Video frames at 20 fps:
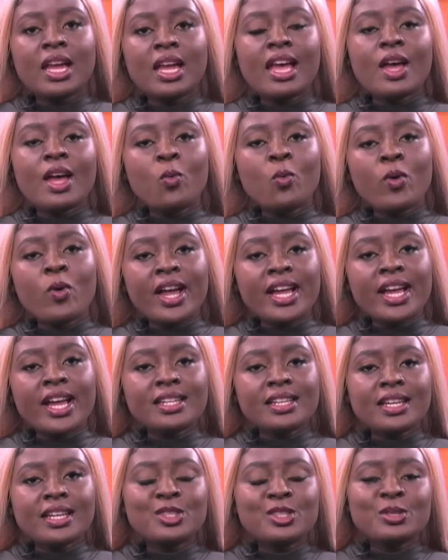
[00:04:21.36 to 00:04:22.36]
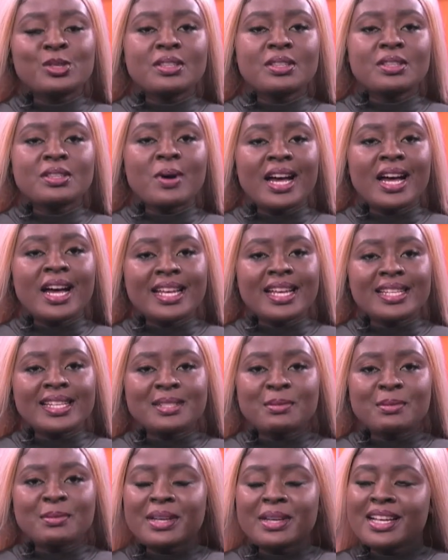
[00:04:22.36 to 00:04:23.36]
word to the wise, what
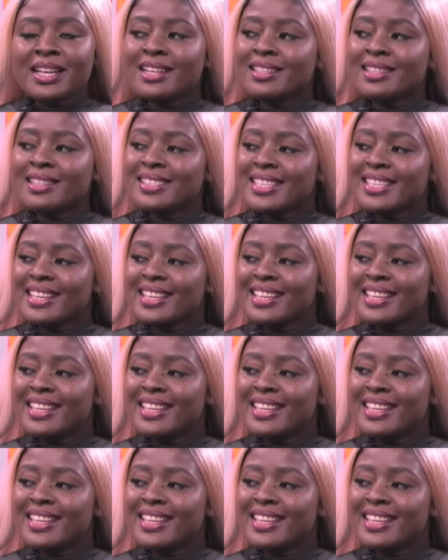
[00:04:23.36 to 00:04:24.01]
they can say.